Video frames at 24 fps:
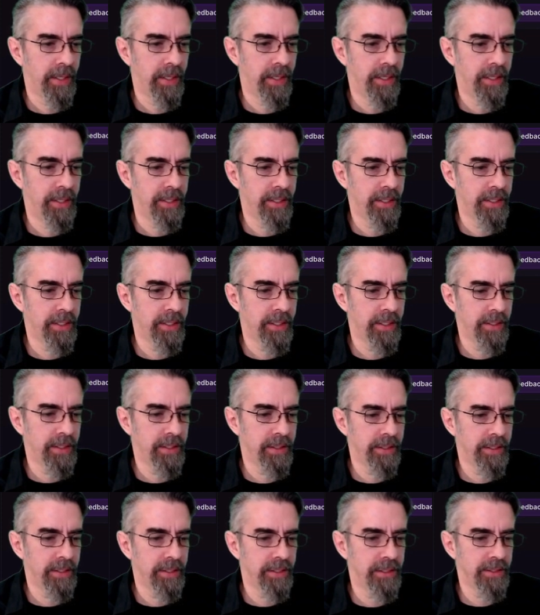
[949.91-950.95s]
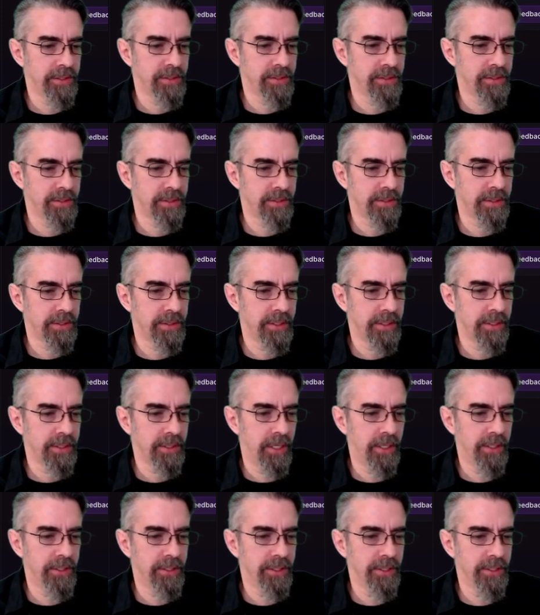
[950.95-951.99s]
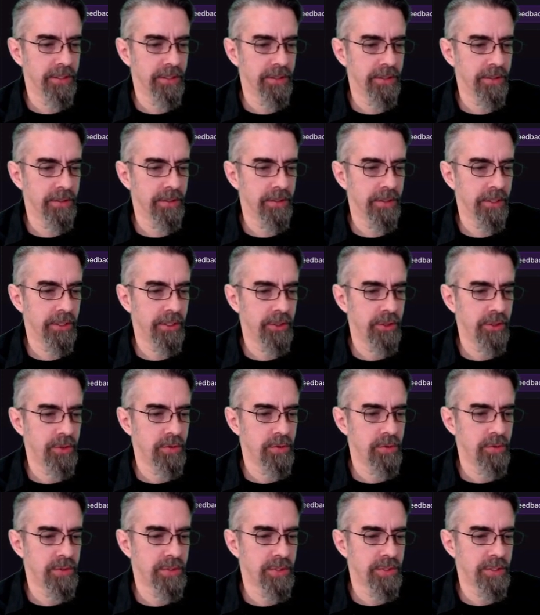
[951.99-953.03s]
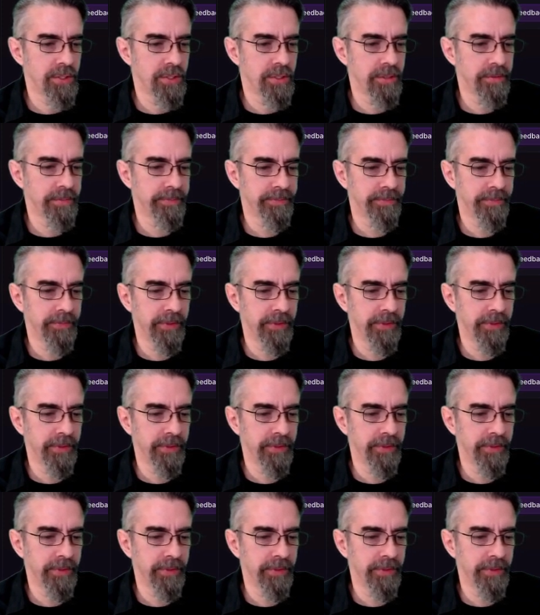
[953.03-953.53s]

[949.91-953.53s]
then under your user,